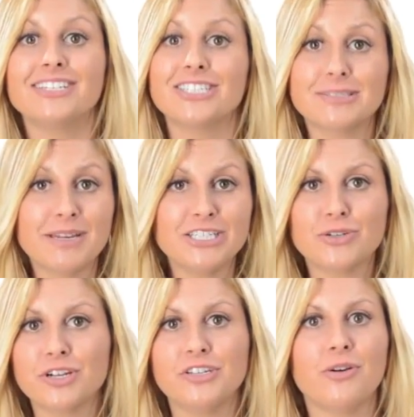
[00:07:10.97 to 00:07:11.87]
Just make
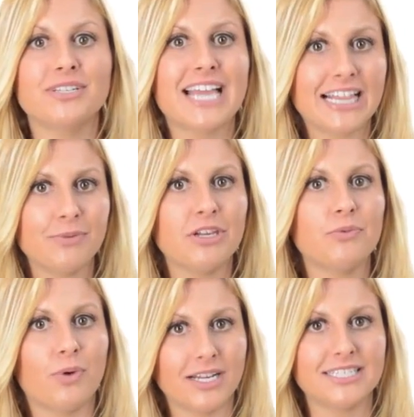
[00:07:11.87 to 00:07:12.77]
sure you know exactly what you
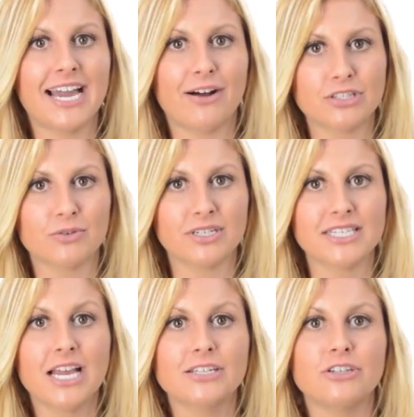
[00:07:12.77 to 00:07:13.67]
want to outsource
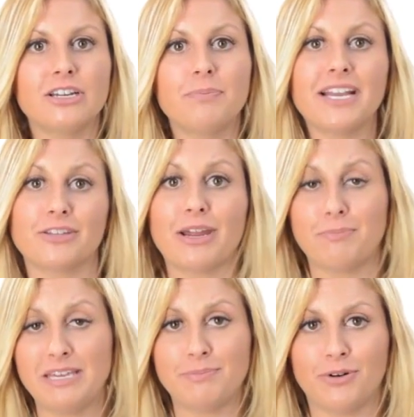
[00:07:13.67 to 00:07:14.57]
so you can pick the right
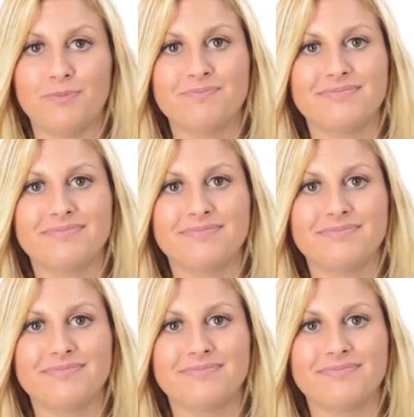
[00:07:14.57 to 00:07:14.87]
people.